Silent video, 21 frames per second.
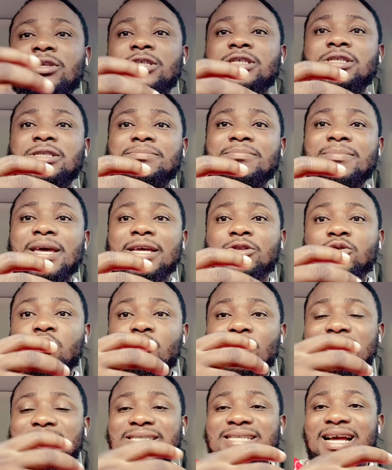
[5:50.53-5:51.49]

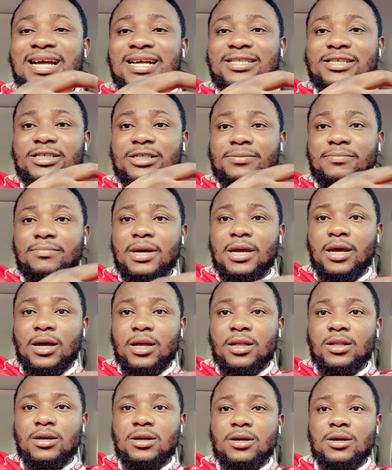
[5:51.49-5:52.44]
the
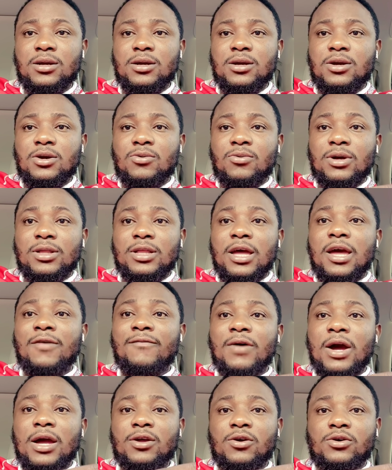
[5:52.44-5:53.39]
smell
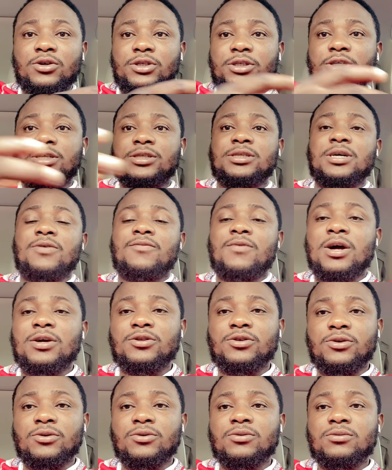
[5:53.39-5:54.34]
whenever he or she is
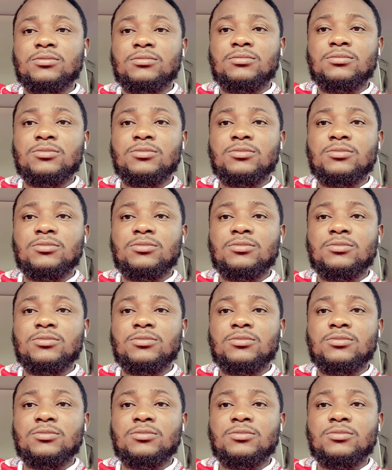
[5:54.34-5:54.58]
around you?